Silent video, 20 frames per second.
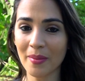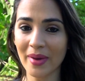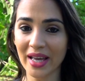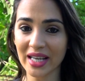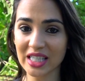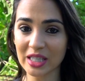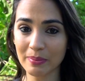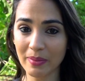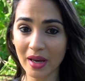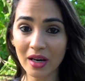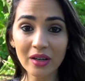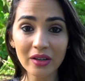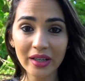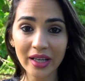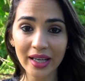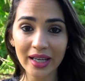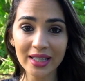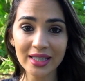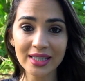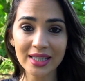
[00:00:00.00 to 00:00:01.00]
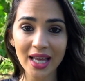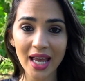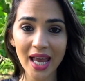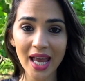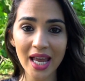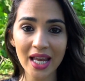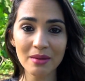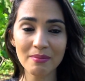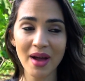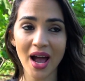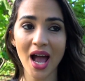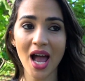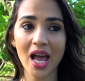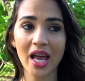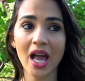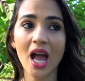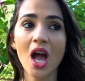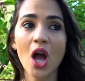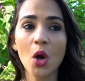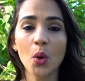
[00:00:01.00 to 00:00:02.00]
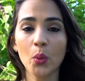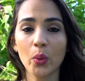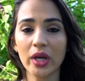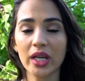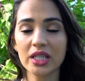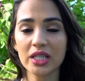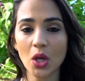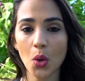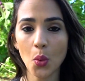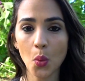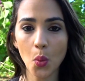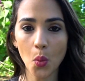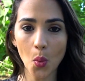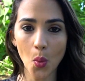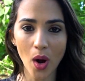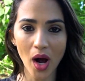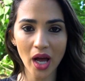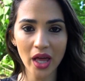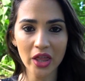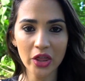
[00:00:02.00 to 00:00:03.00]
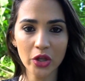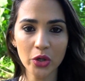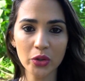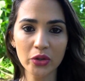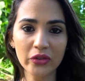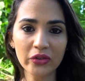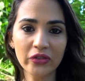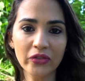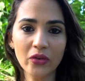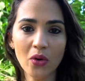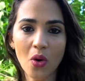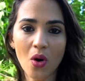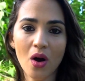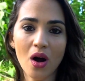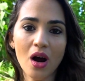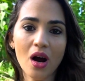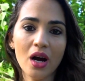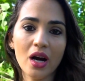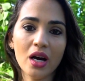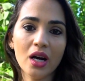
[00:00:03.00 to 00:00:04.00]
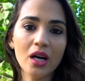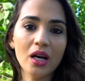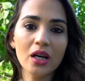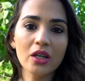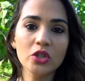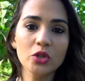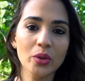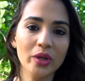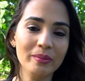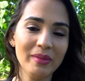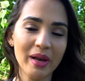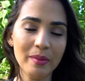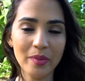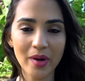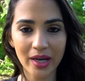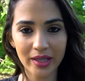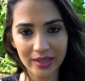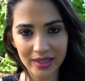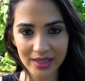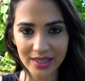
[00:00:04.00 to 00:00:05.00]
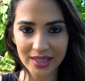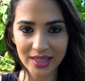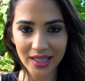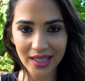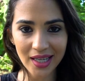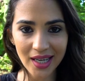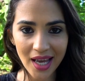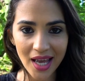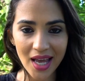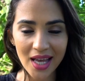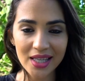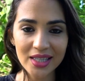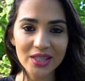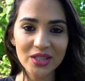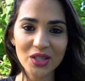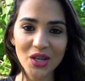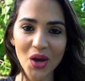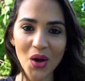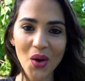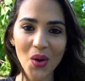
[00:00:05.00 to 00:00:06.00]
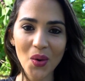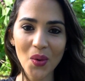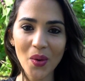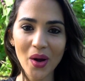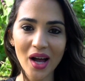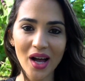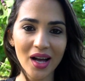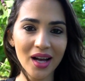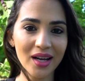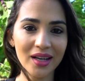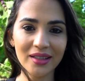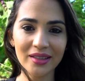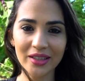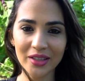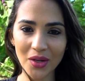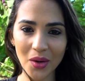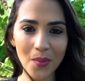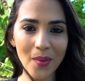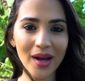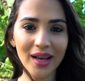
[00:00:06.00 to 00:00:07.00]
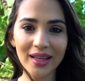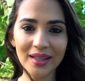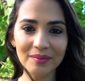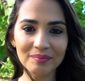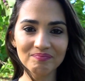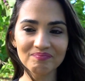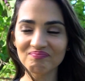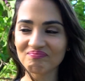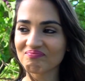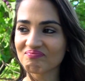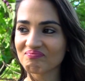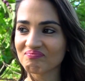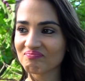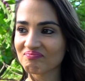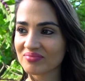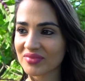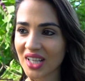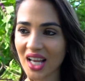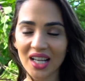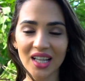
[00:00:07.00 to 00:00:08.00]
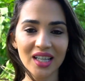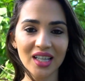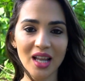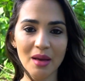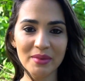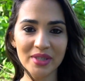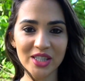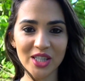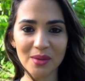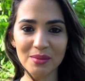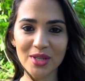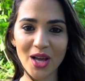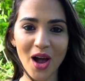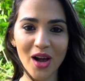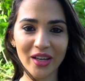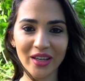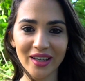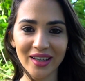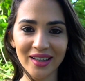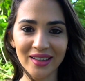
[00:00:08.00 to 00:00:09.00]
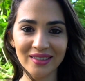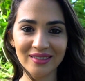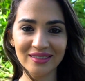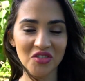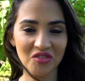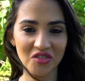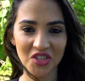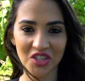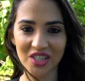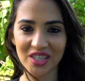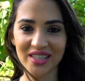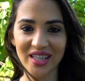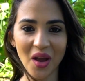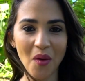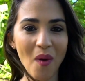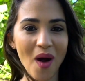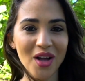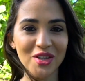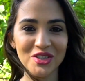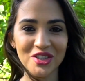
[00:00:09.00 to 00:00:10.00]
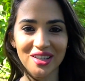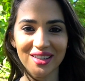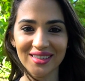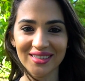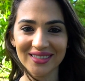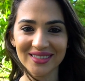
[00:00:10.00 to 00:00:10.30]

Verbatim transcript: my experience in my weeks one through four during my pregnancy. So, uh, you know what? Let me stop talking. Just stay watching.